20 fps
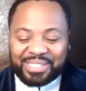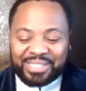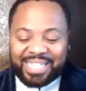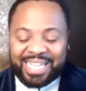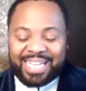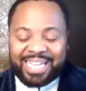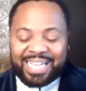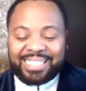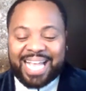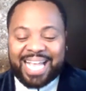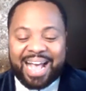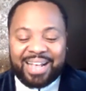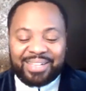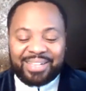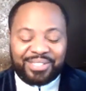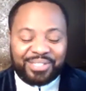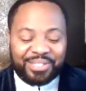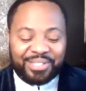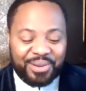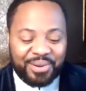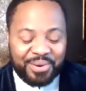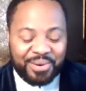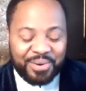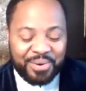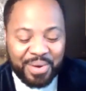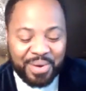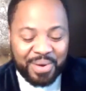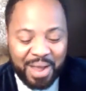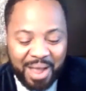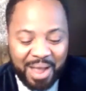we edit those things
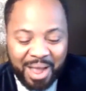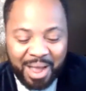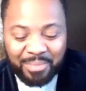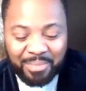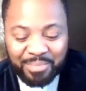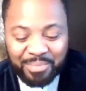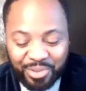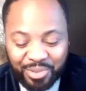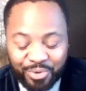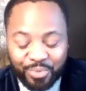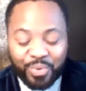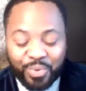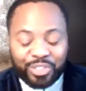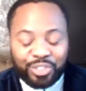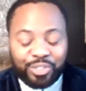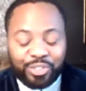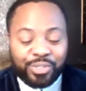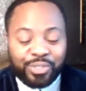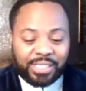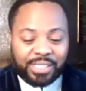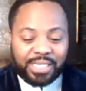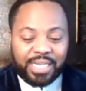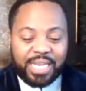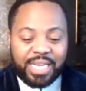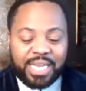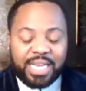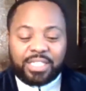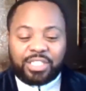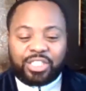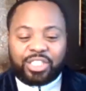out. So what
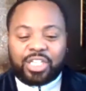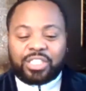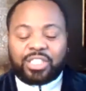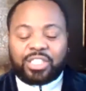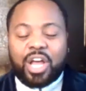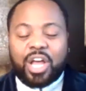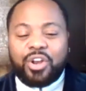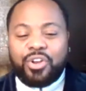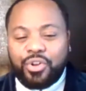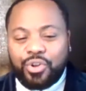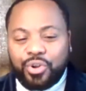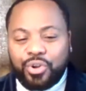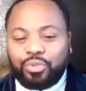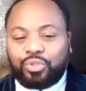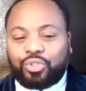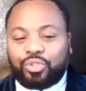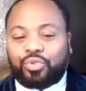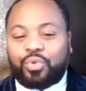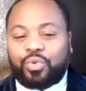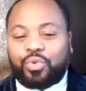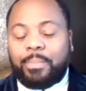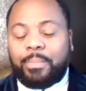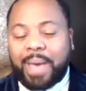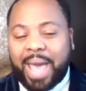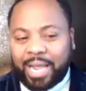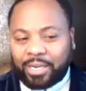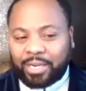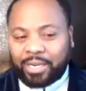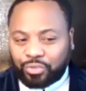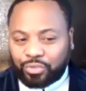you see is just a neutral
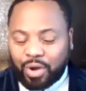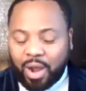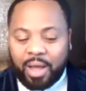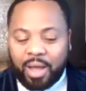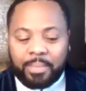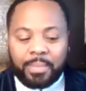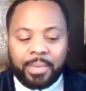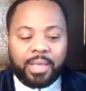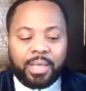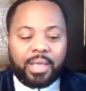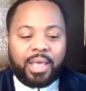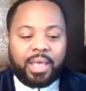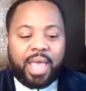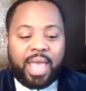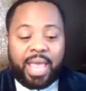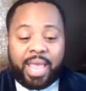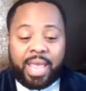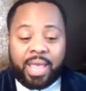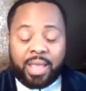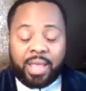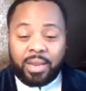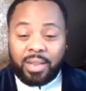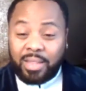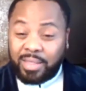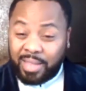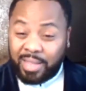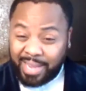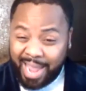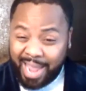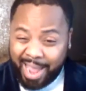backdrop. And the
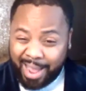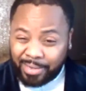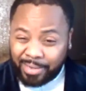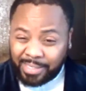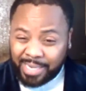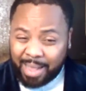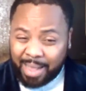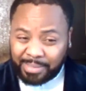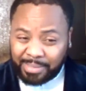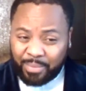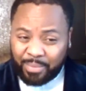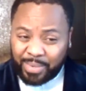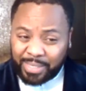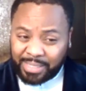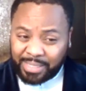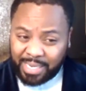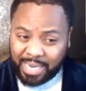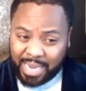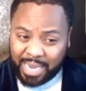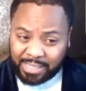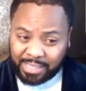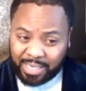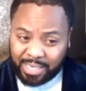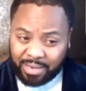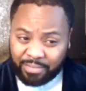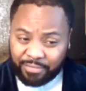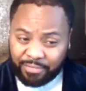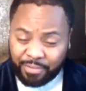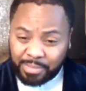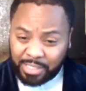countertops that we selected
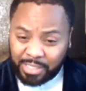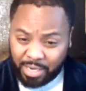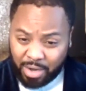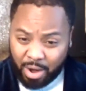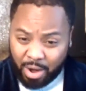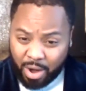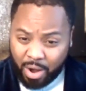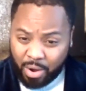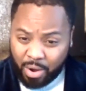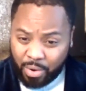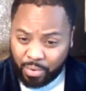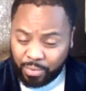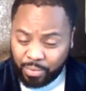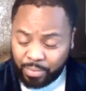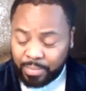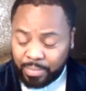from CR Home,